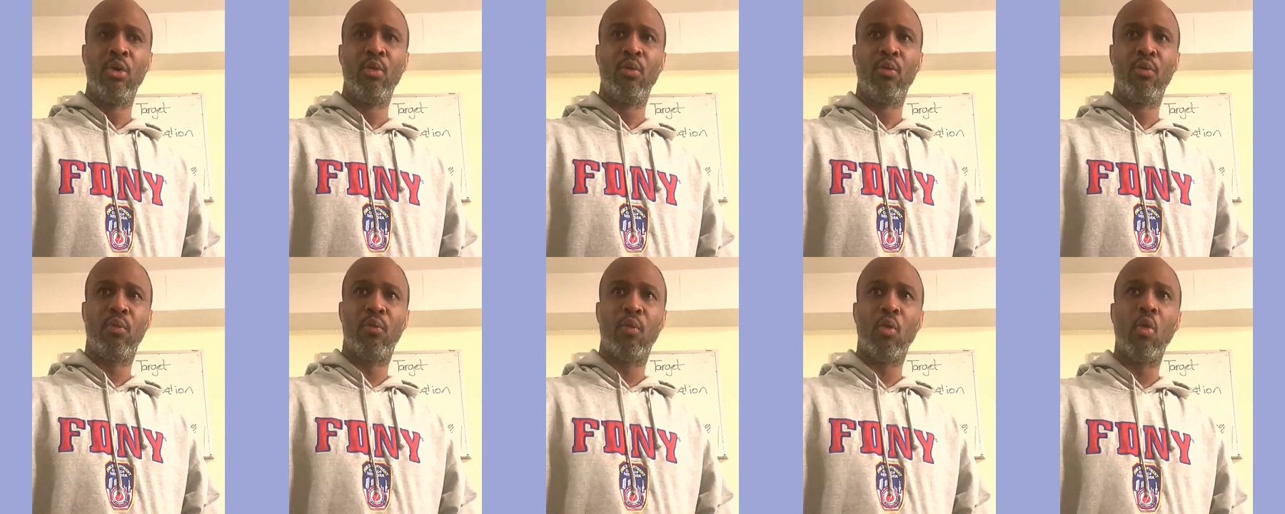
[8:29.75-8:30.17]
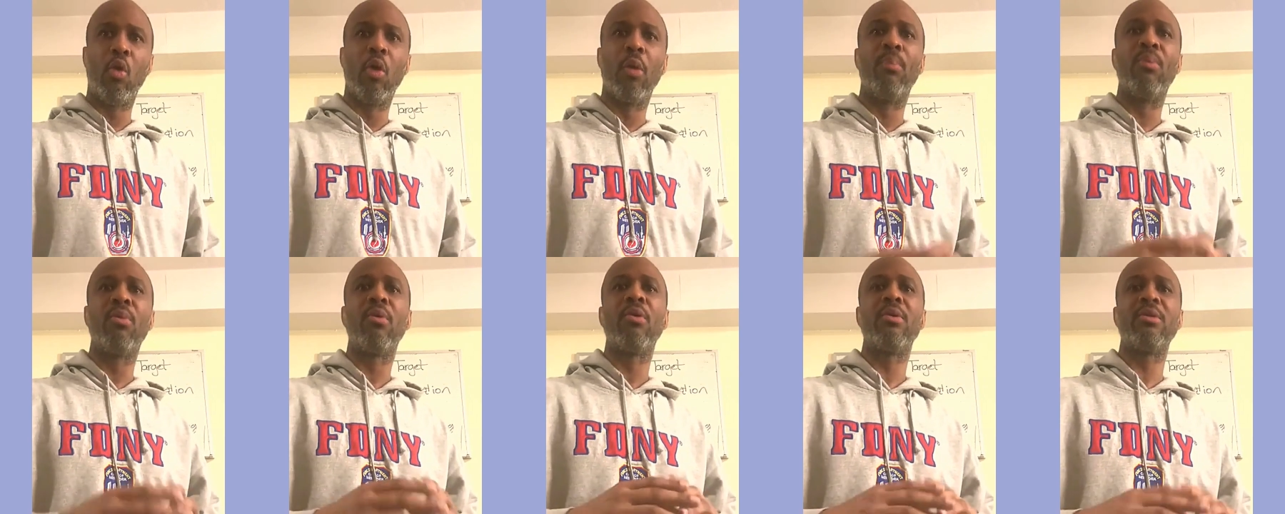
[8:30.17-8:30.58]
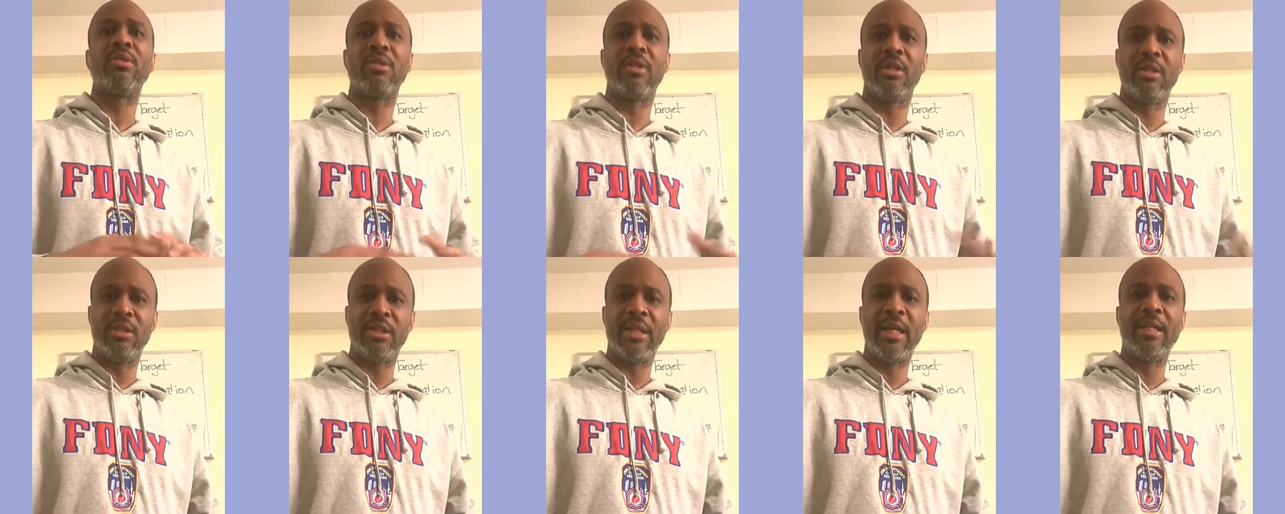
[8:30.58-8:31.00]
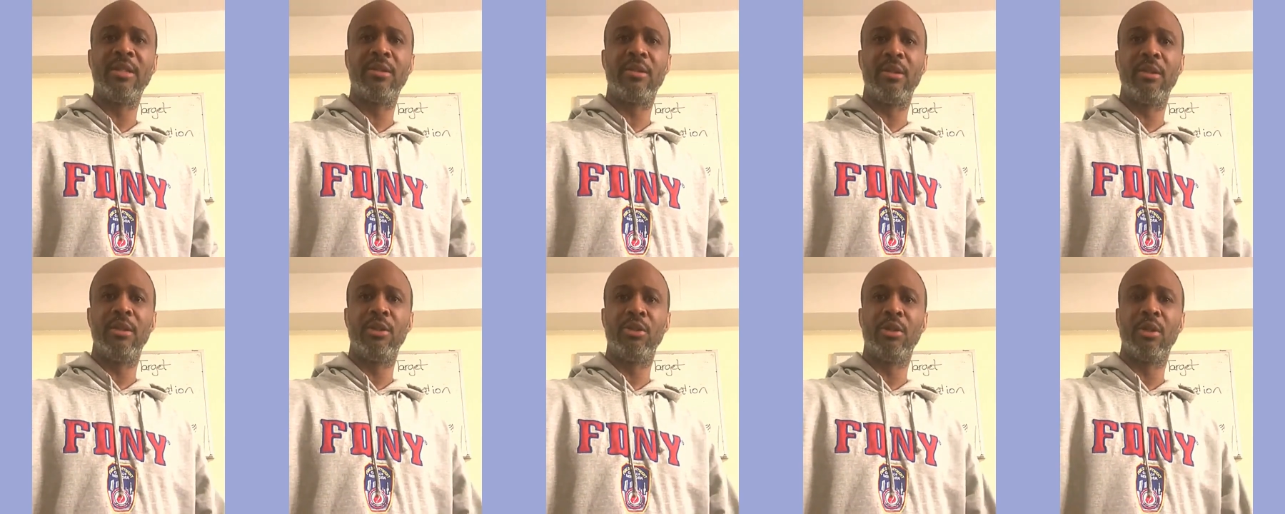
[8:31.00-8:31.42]
for
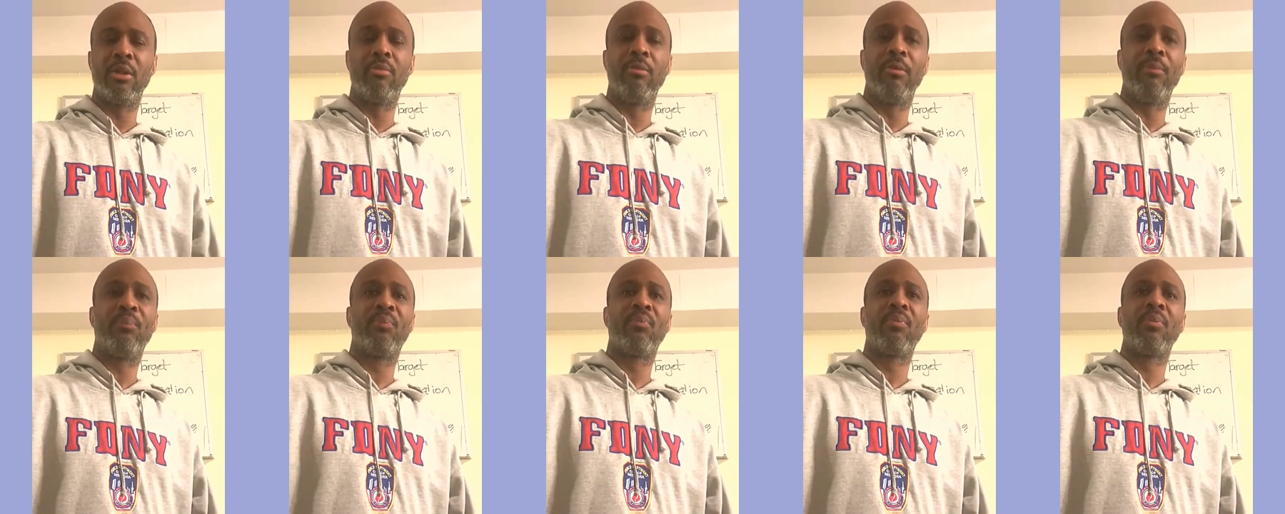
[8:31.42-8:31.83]
personalization in general.